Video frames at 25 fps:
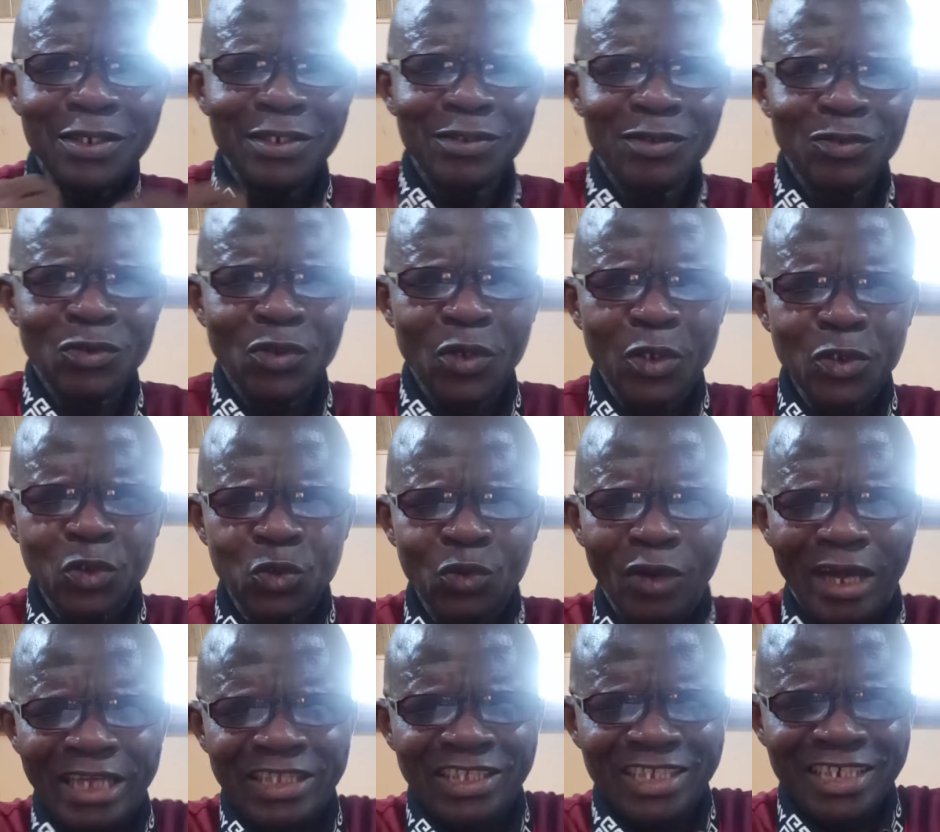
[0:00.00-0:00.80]
those
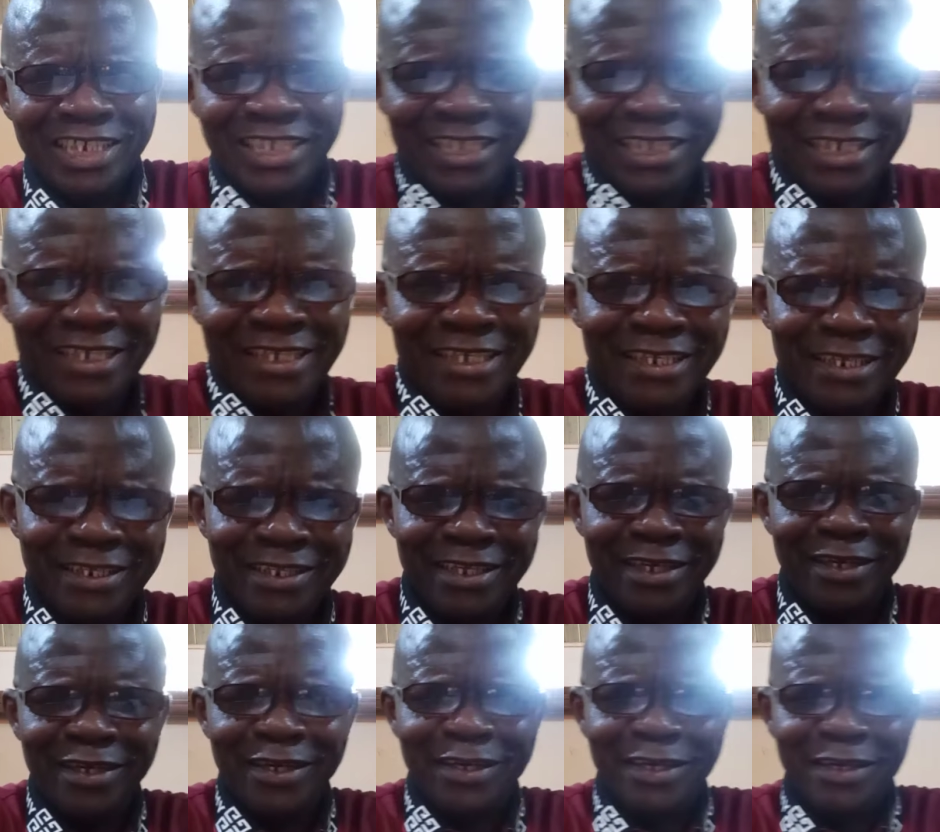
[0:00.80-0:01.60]
who are teaching
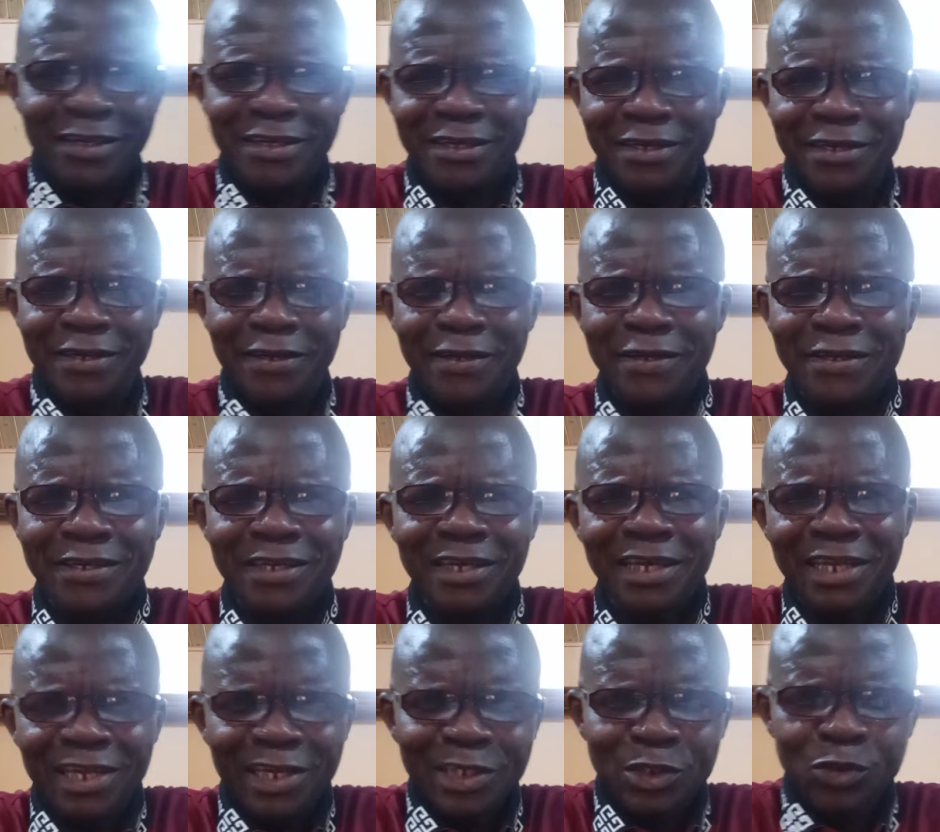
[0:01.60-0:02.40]
the
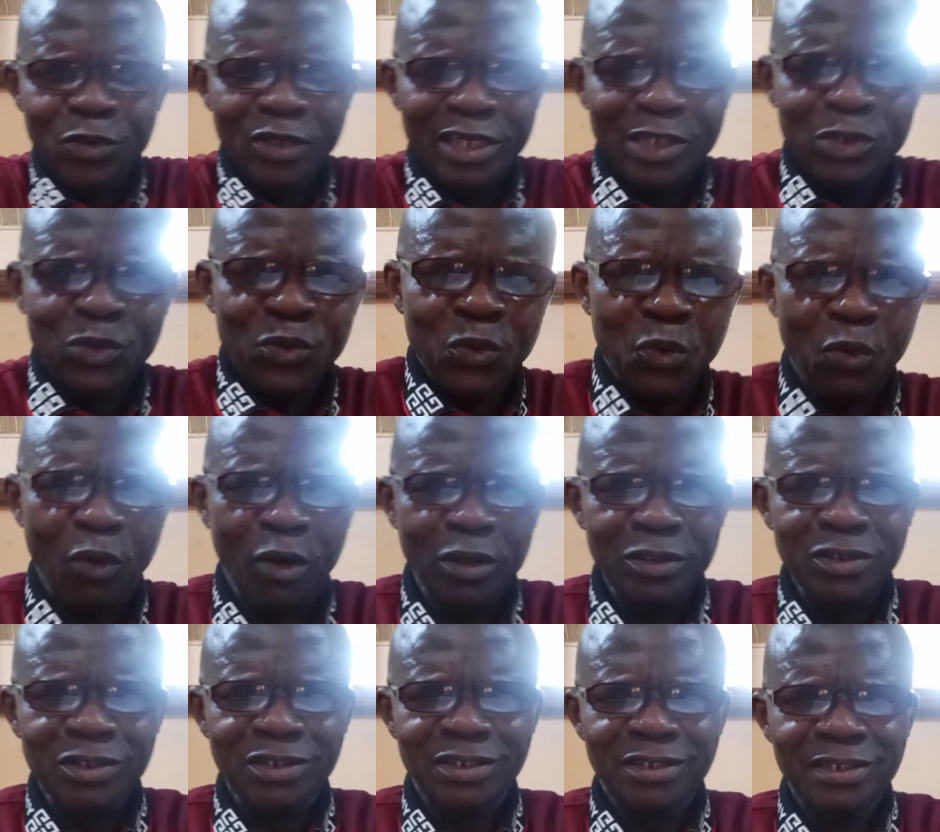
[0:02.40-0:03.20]
little
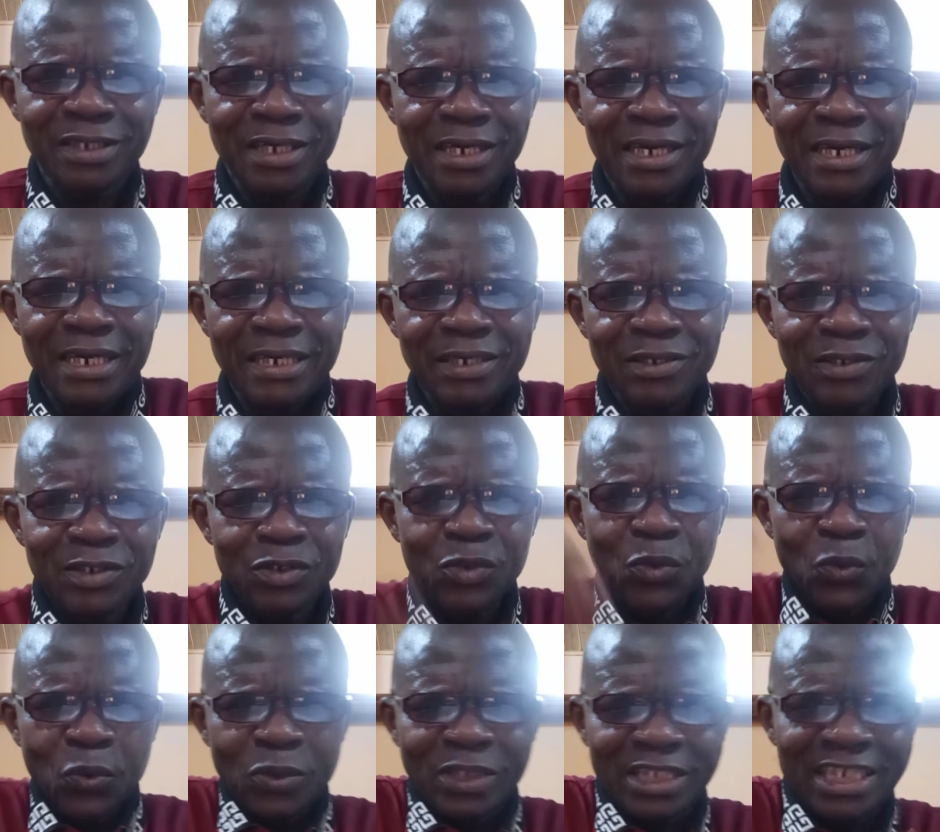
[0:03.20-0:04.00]
ones,
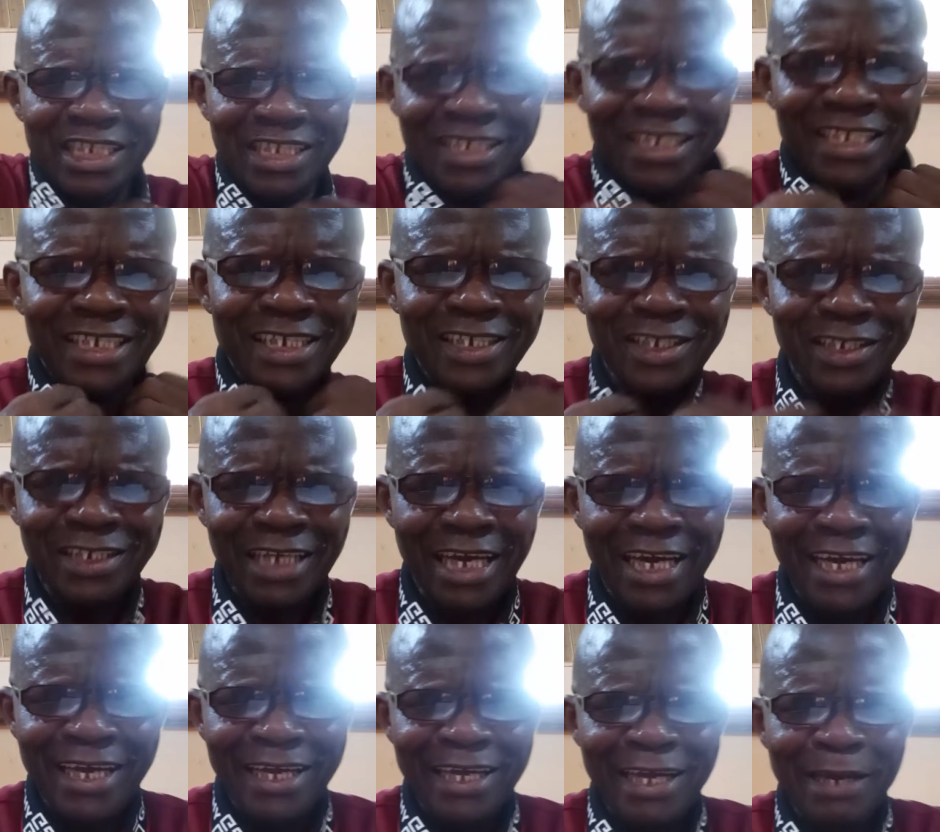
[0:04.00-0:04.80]
who
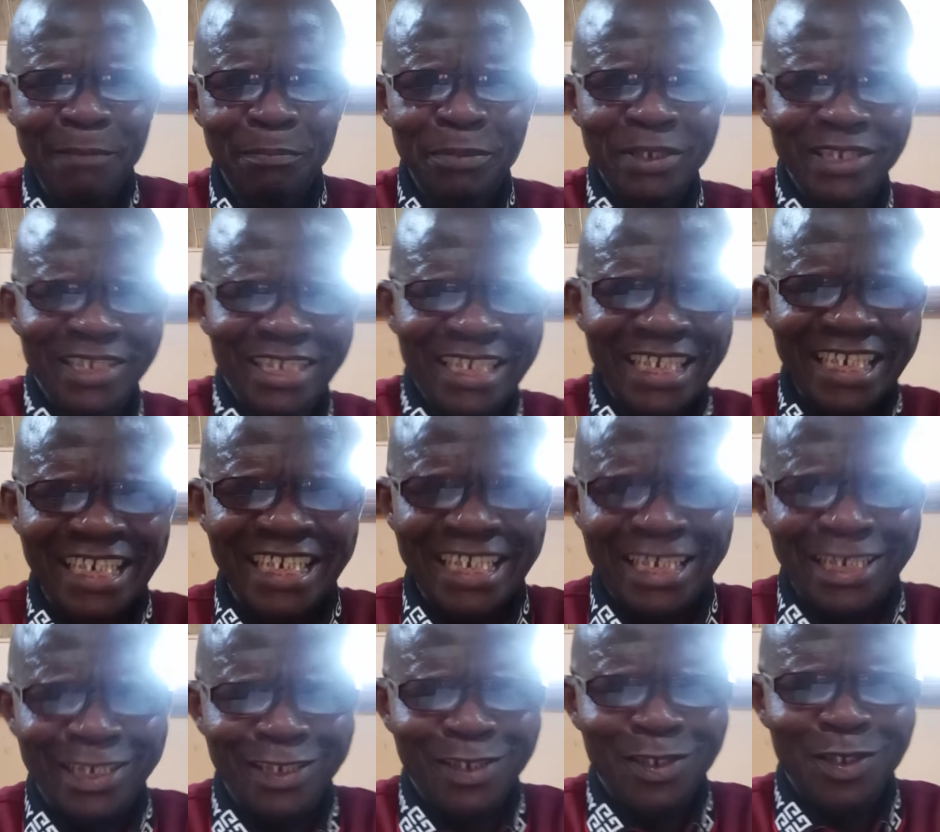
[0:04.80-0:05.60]
teaches
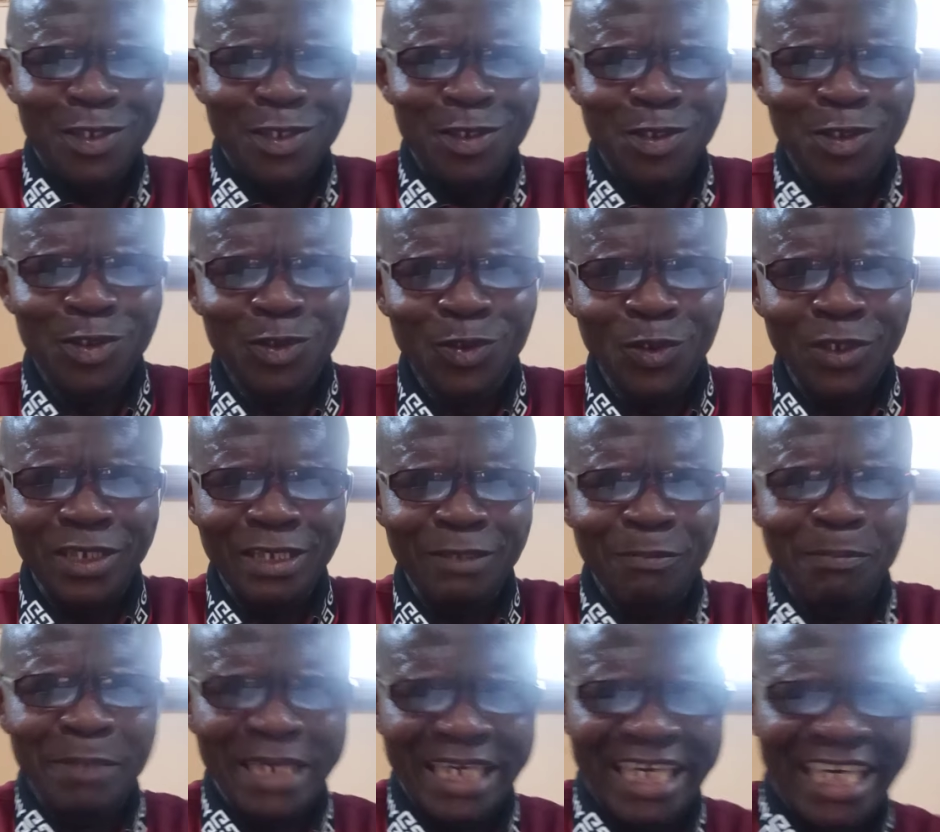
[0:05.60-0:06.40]
ABCD to
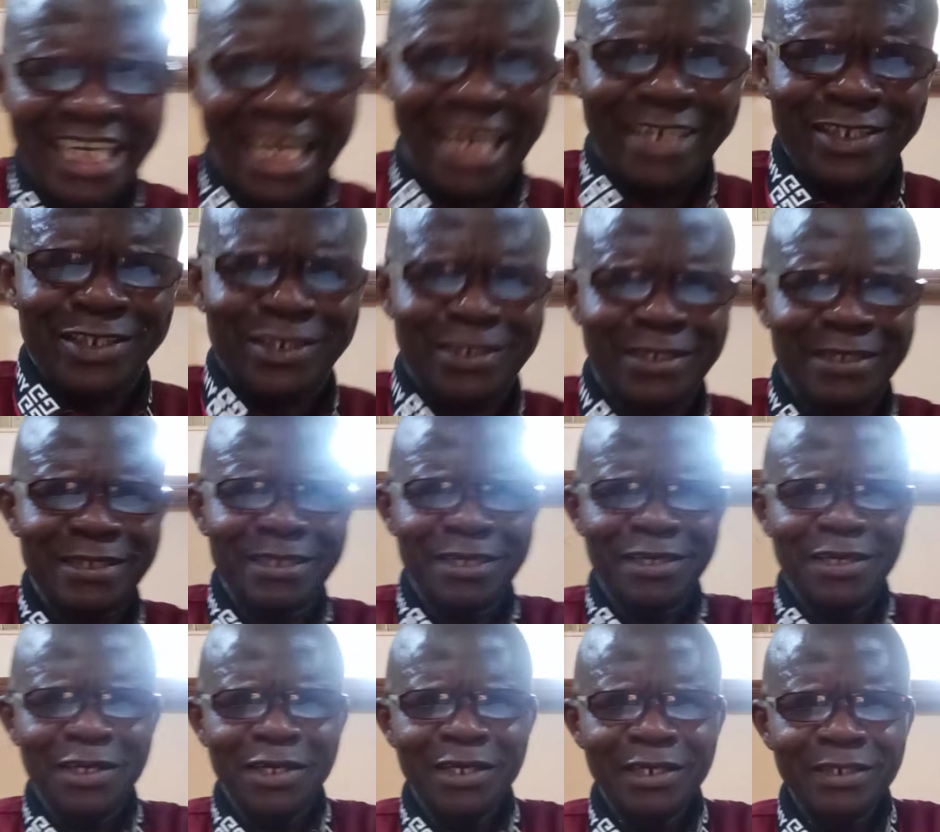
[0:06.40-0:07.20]
the beginners.
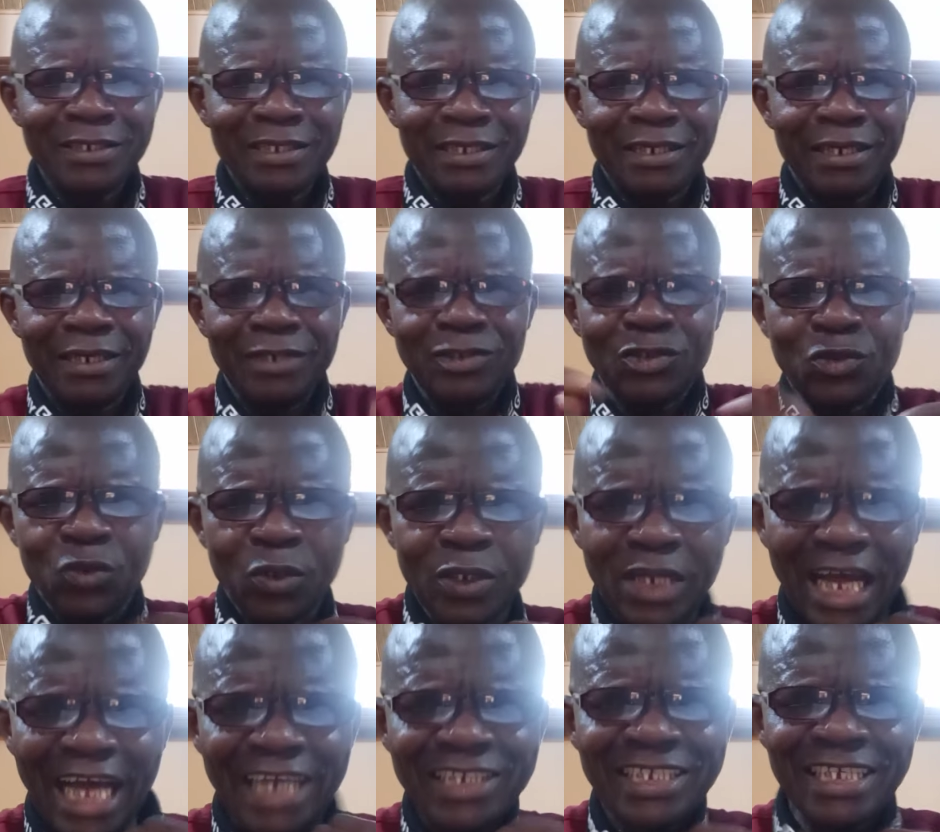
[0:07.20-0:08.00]

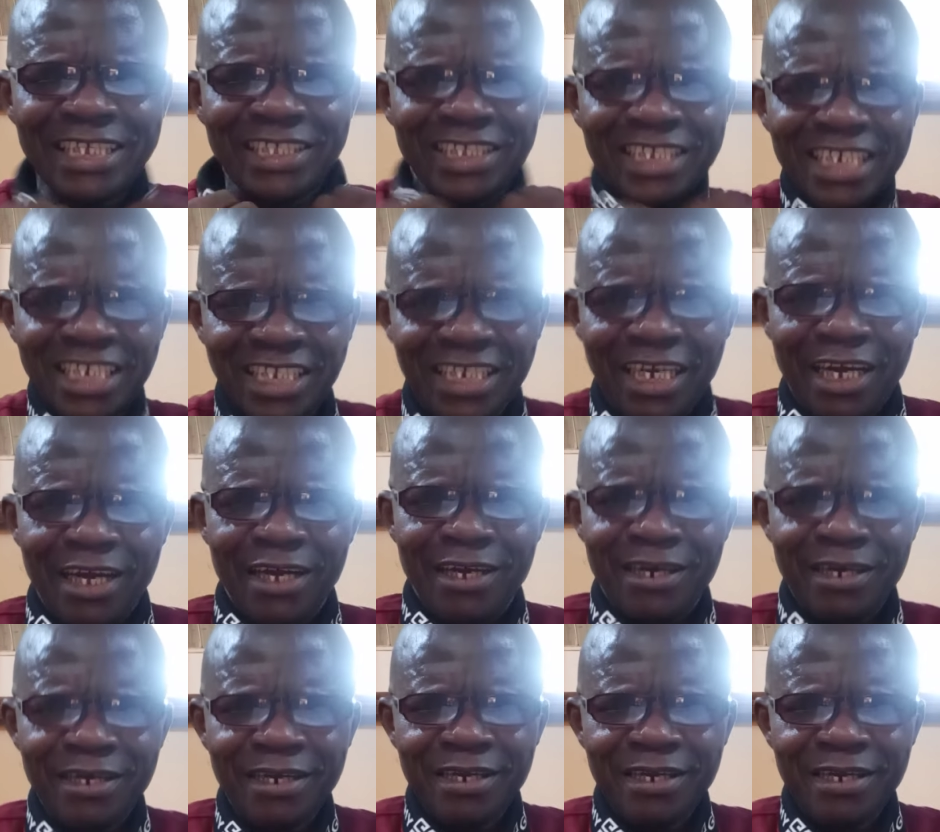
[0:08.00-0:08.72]
So that's a teacher.